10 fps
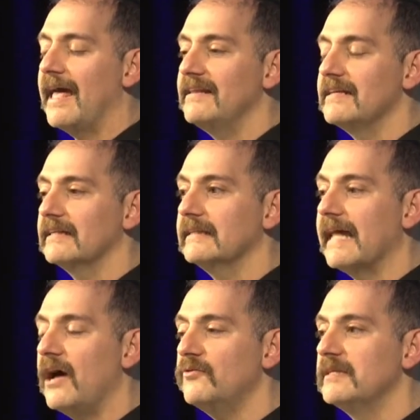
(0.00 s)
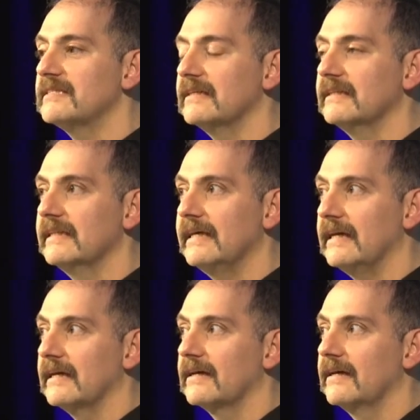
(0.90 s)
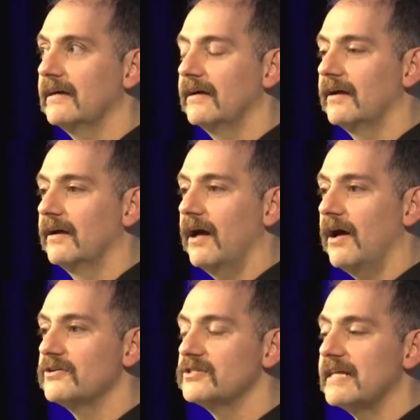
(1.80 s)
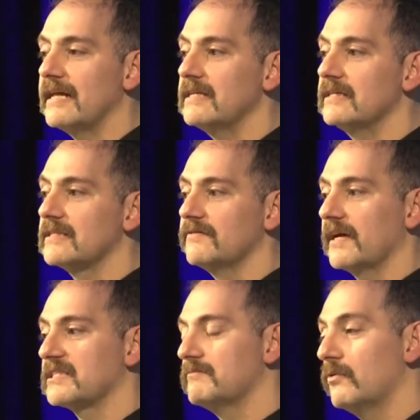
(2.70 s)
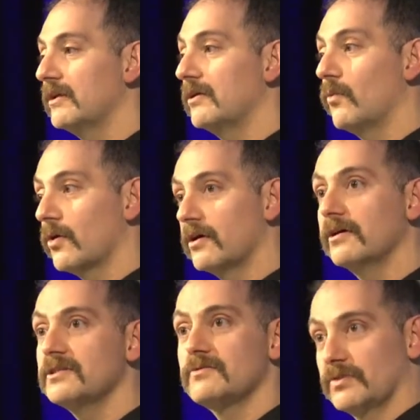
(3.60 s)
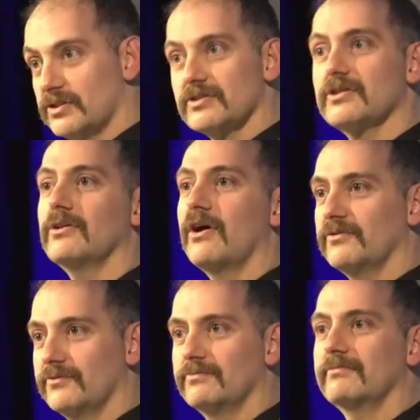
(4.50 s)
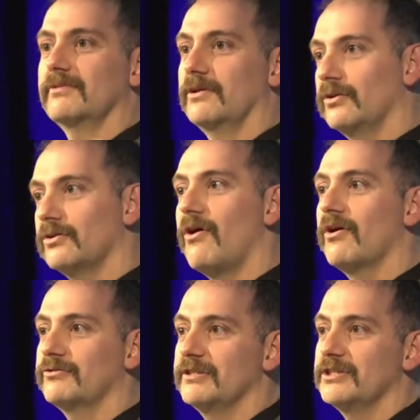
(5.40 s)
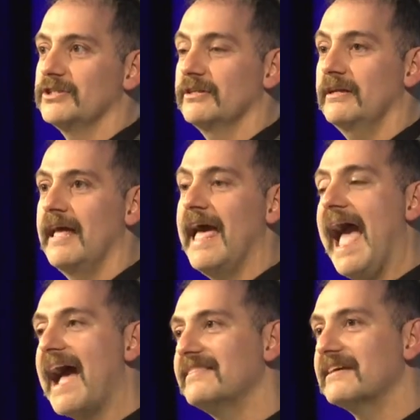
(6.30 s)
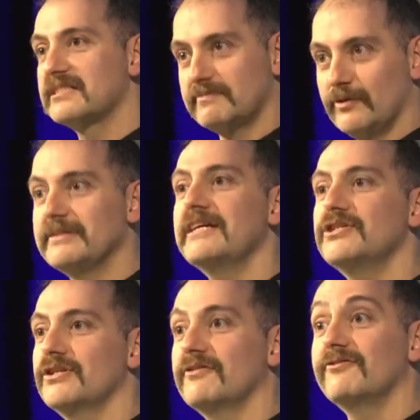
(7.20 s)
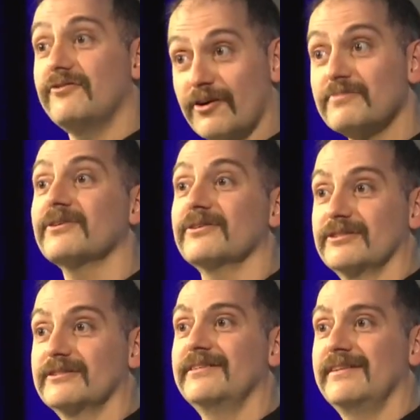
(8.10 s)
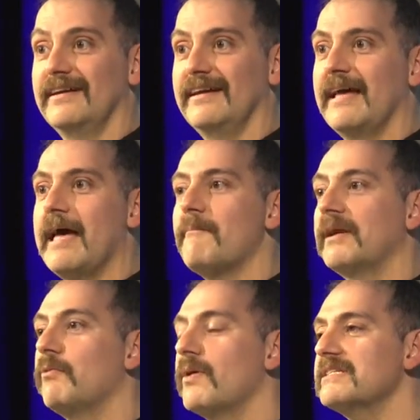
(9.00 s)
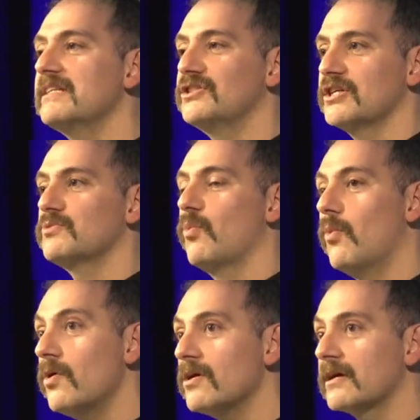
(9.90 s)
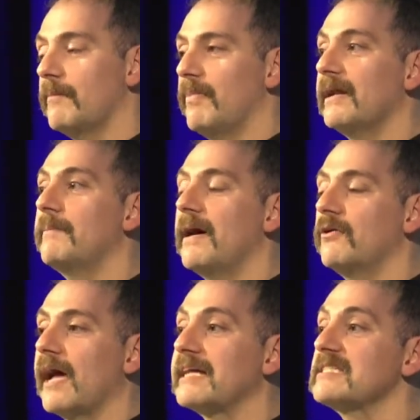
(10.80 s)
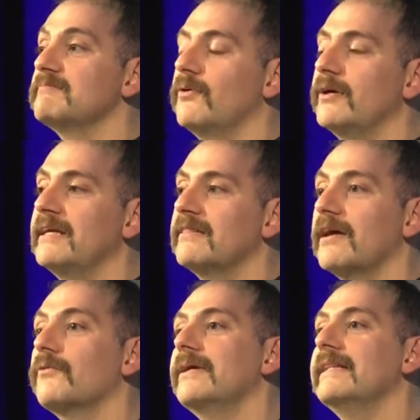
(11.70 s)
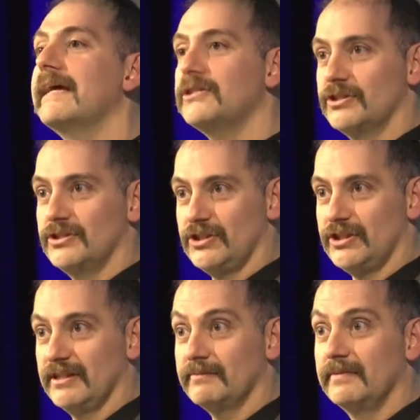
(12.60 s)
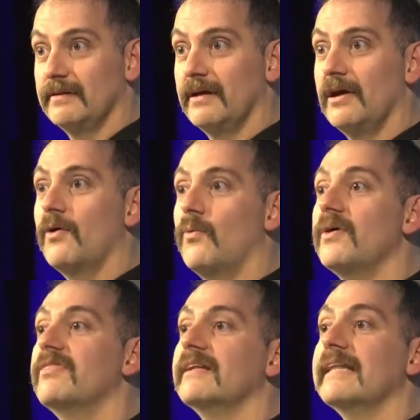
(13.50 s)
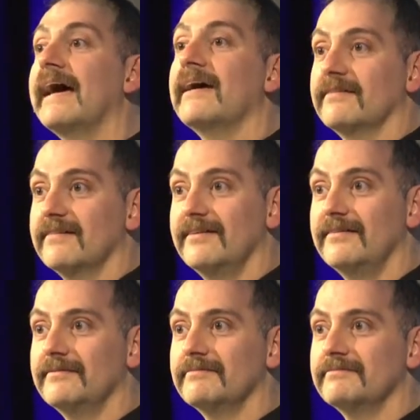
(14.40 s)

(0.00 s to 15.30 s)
and it allowed me to link understandings of exploiting workers, which there's a lot of, you know, a long tradition, and the exploitation of farmers. But it wasn't just work, but about exploiting their relationship with the land,